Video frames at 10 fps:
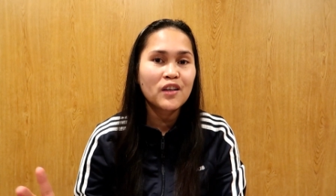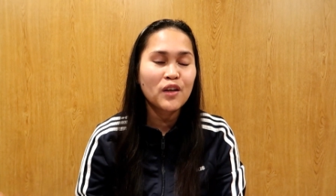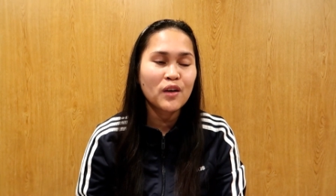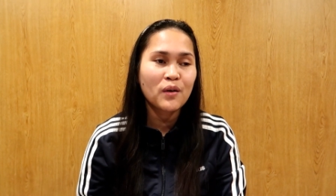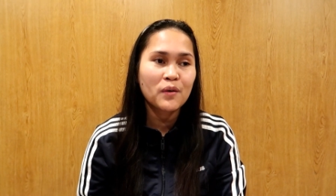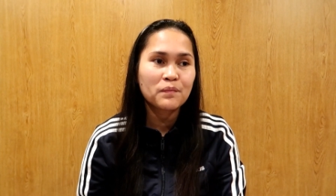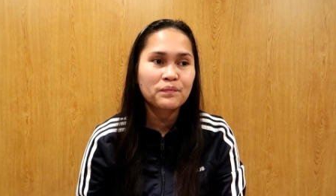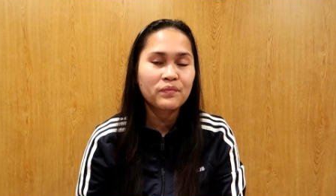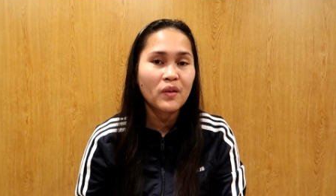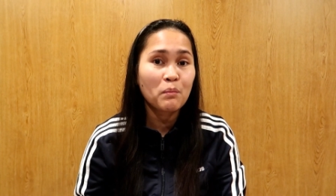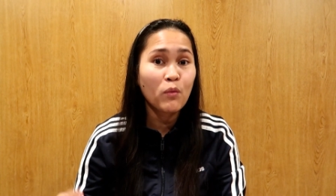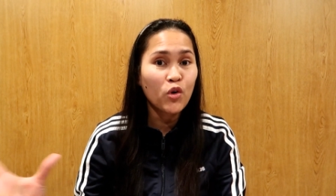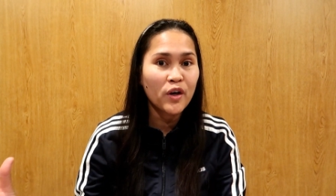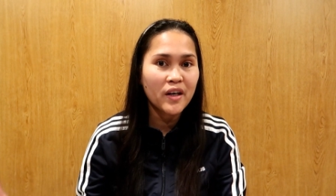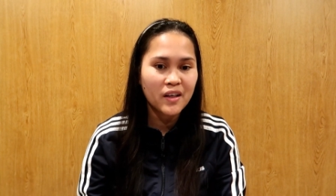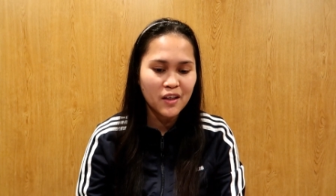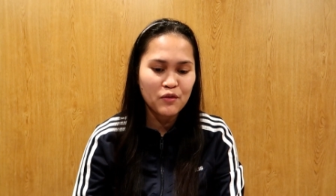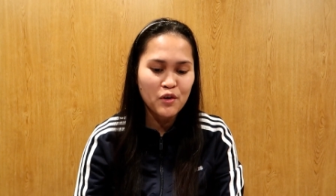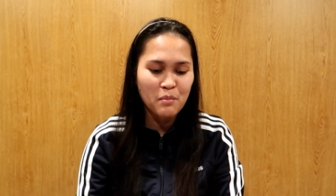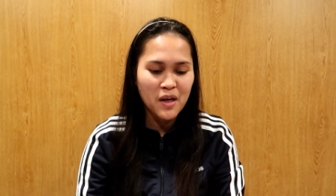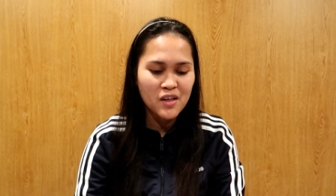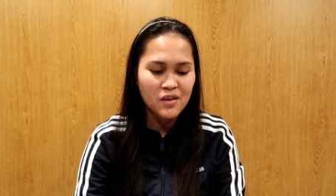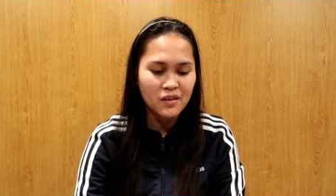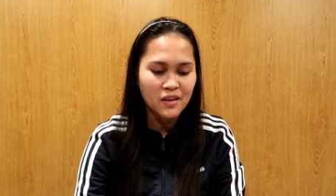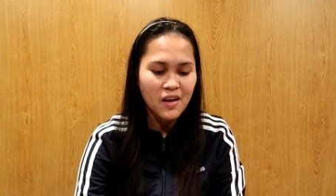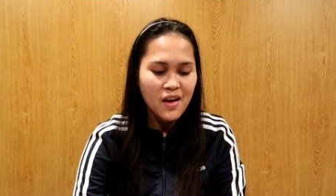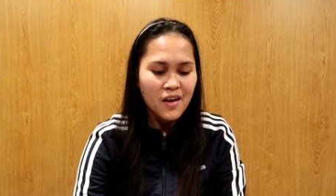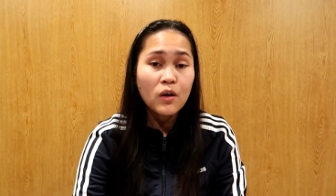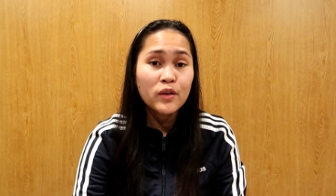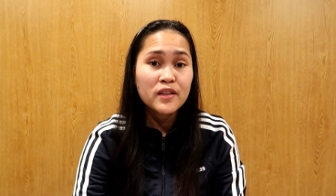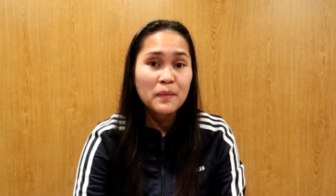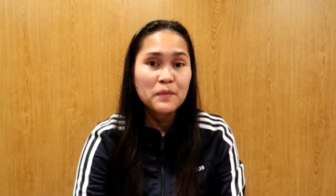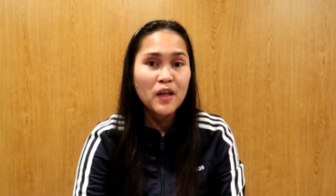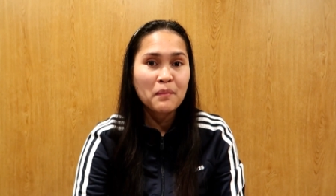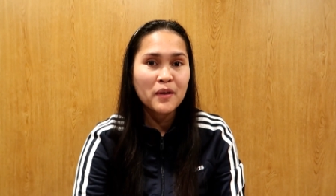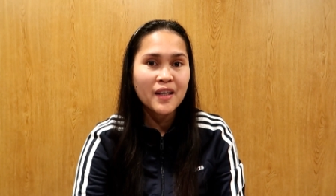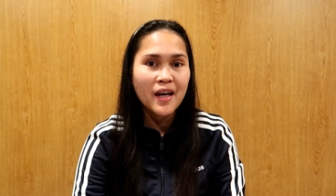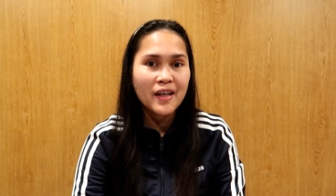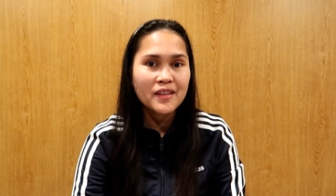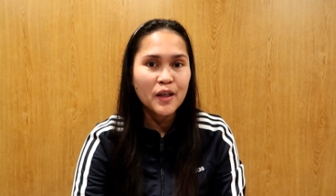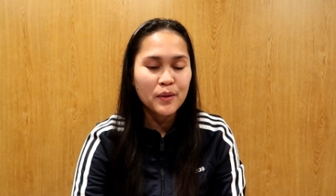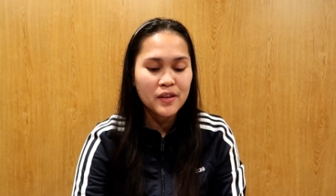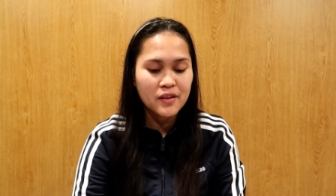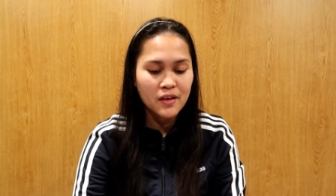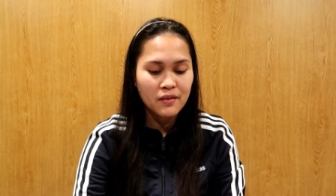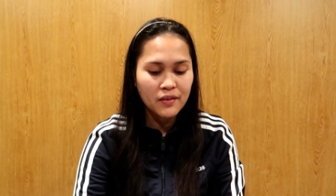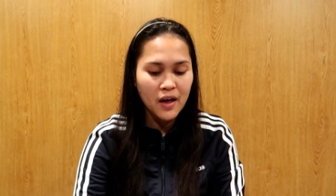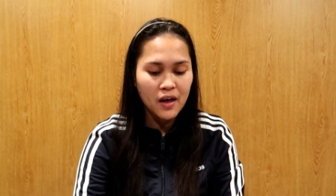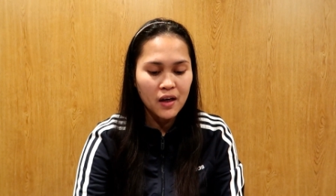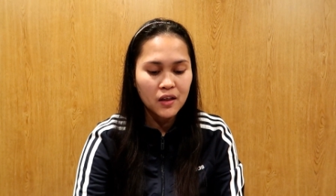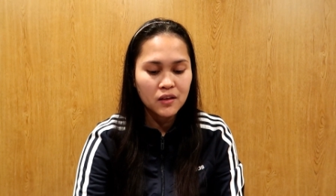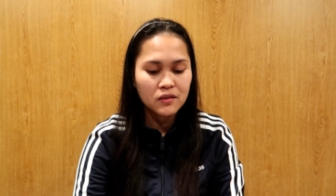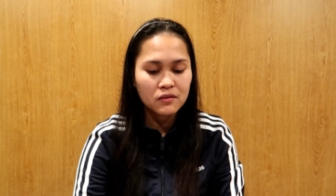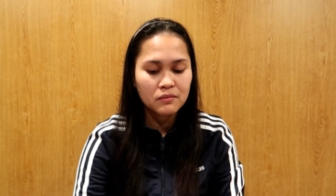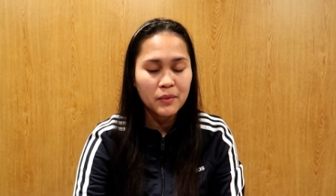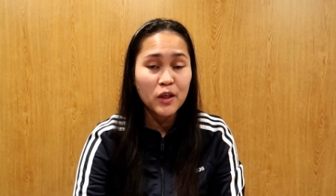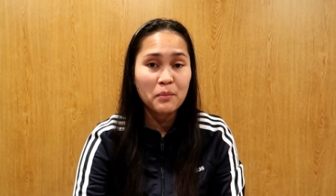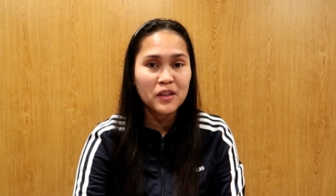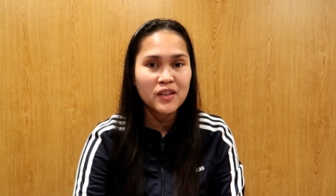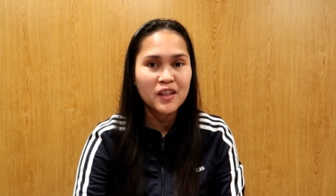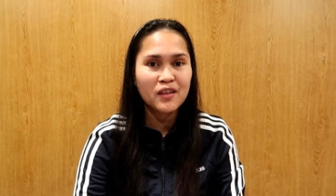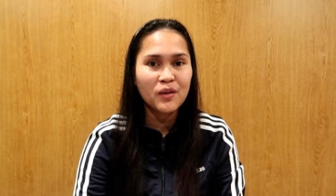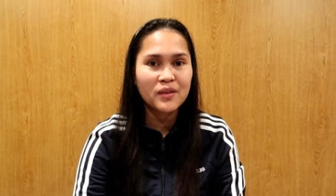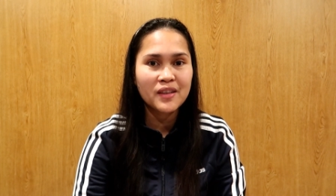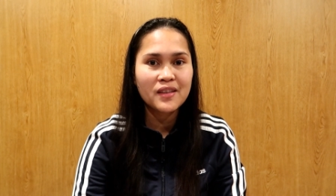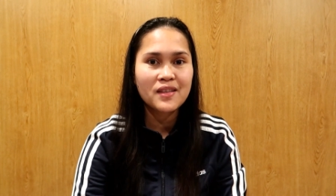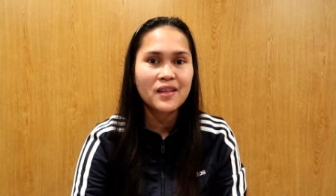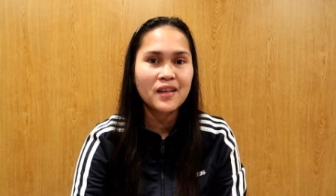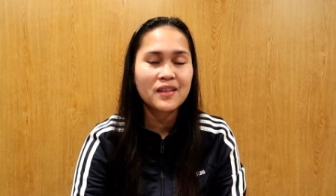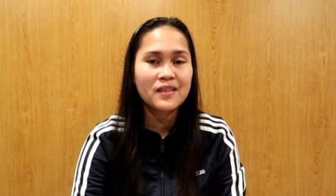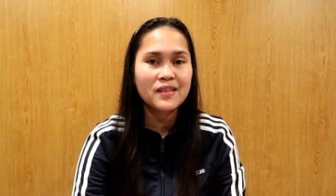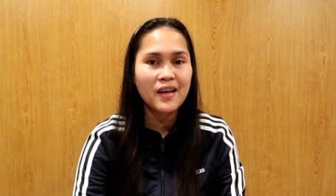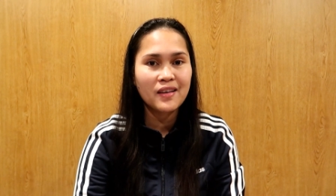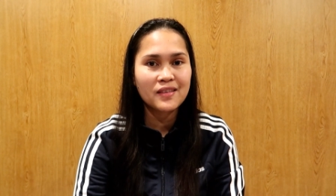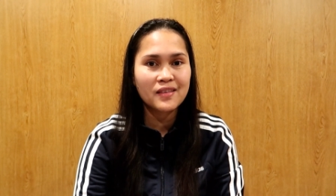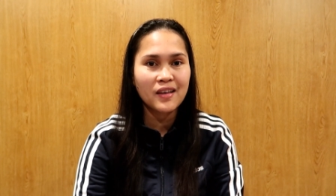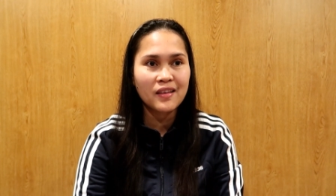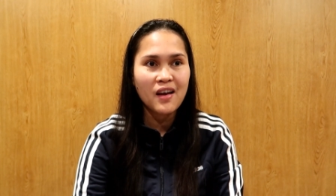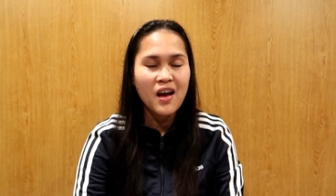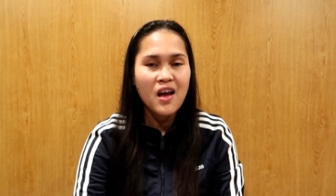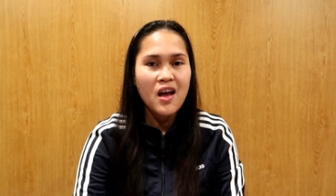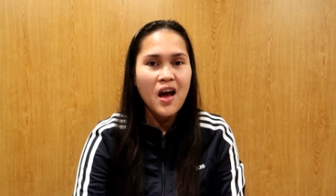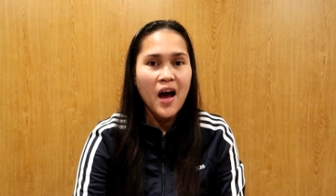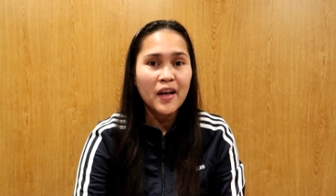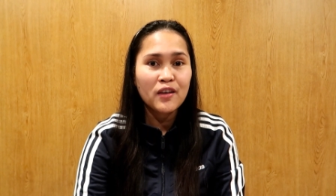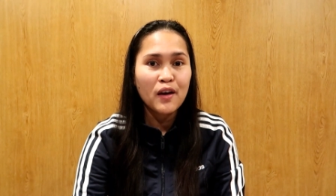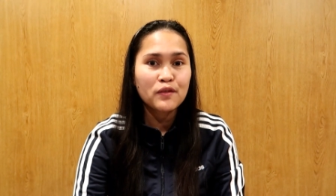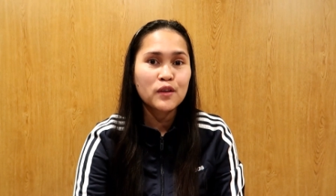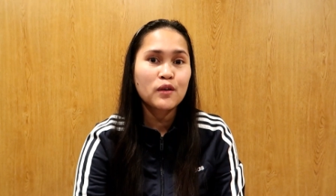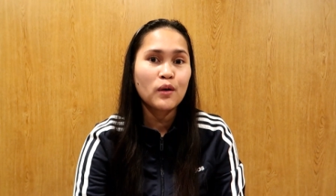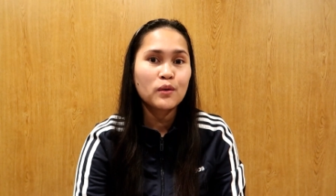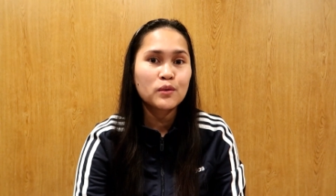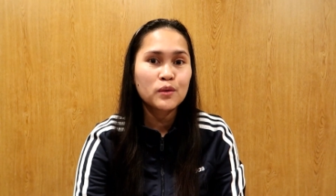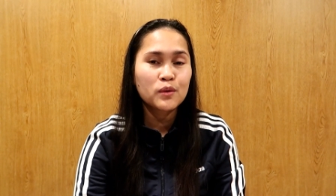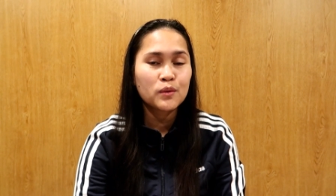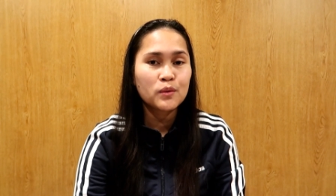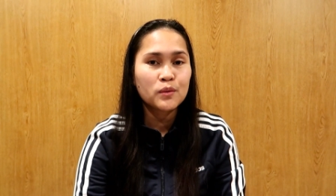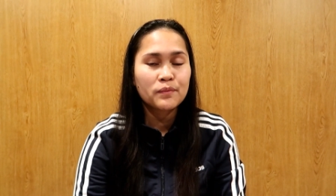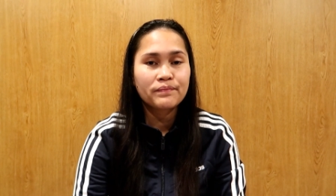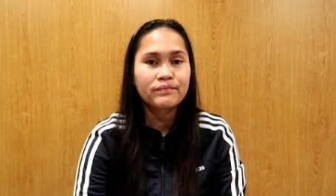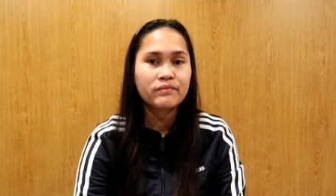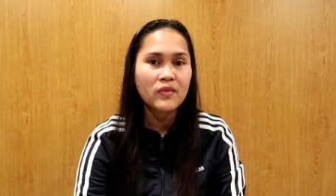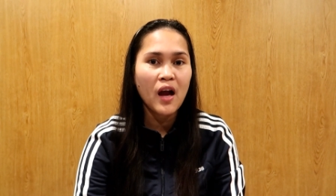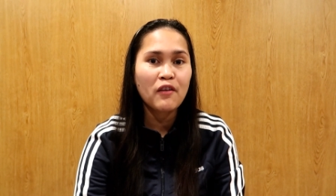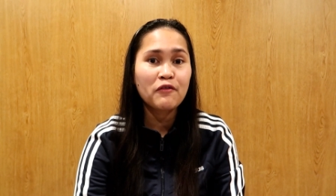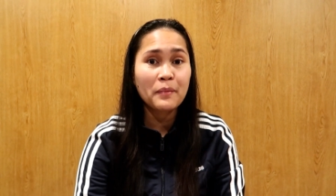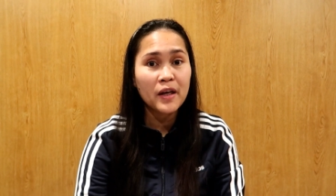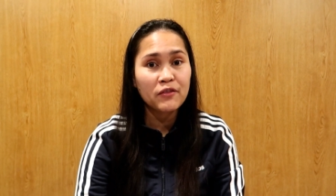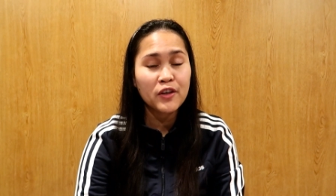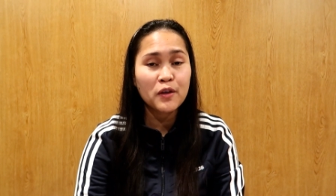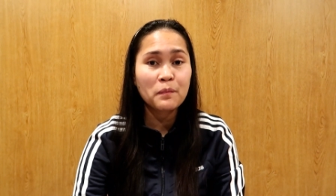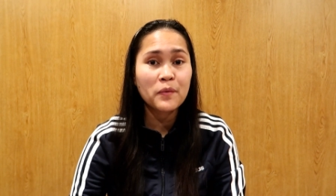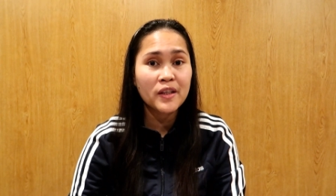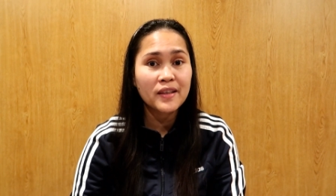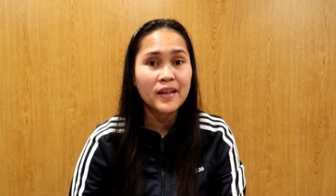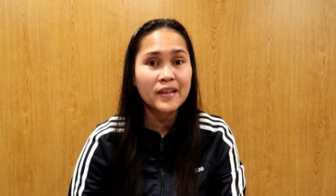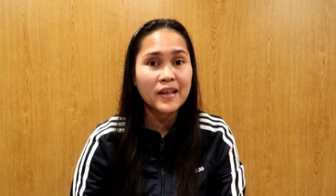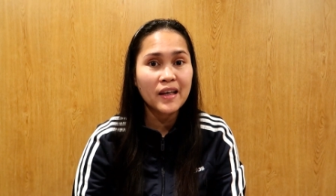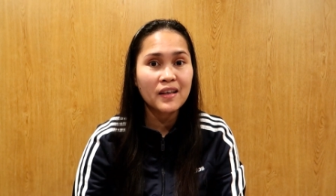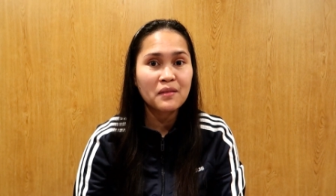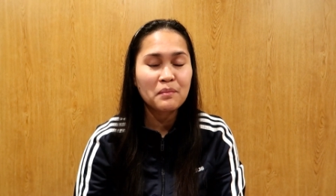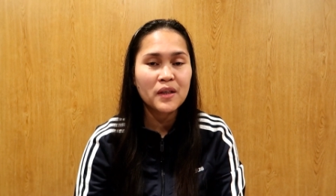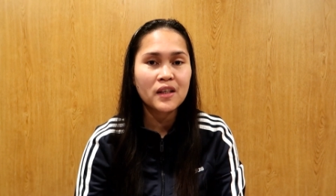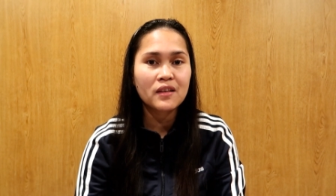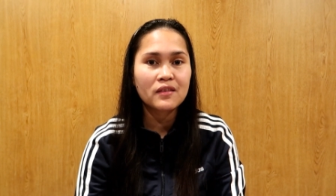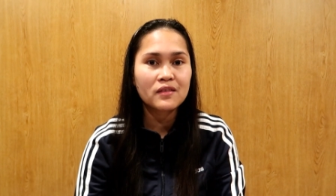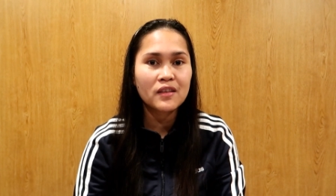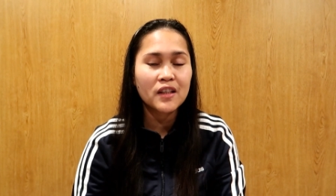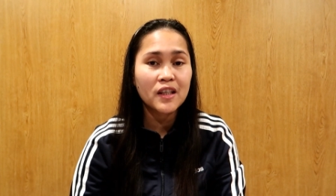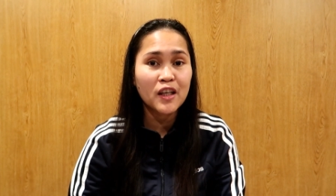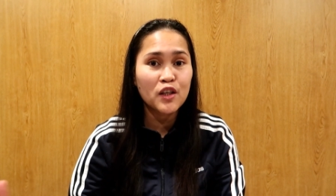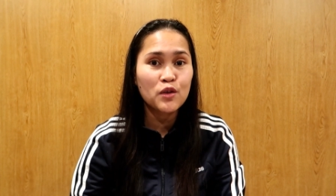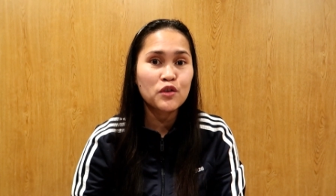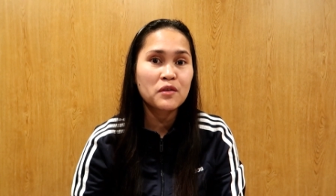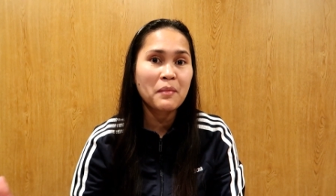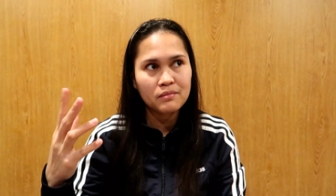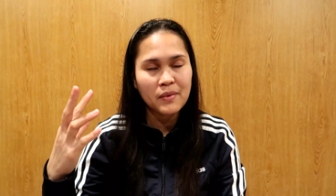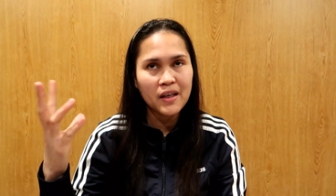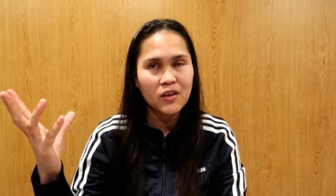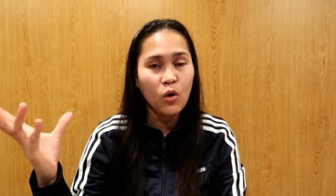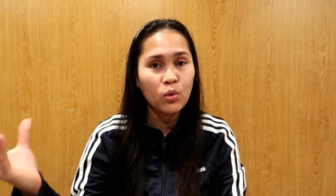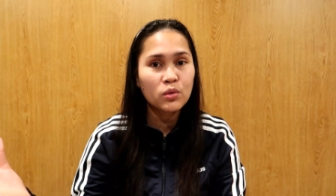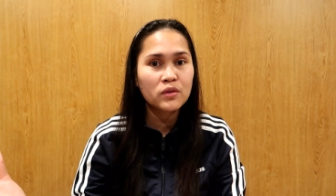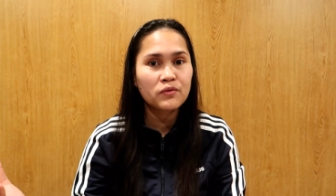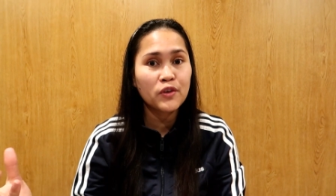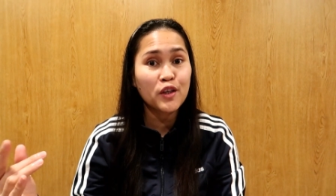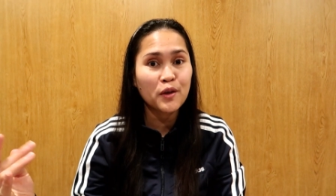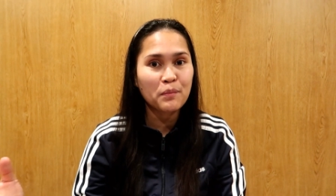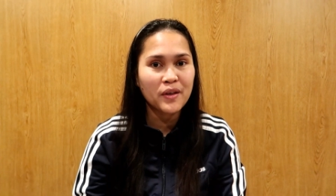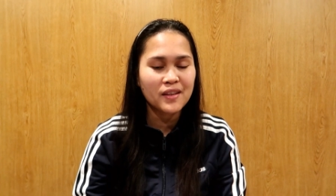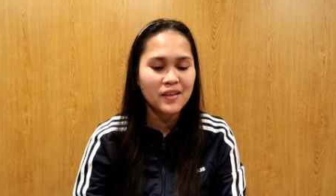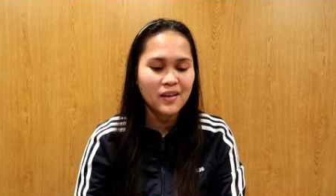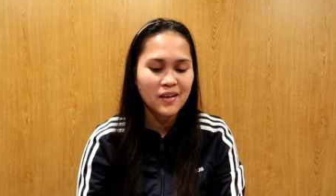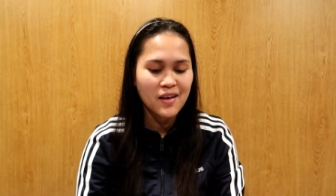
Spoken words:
you know, more information. So on September, guys, I received a biometric notice. It says that I don't have to go to have my fingerprint again because they're gonna use my old fingerprint.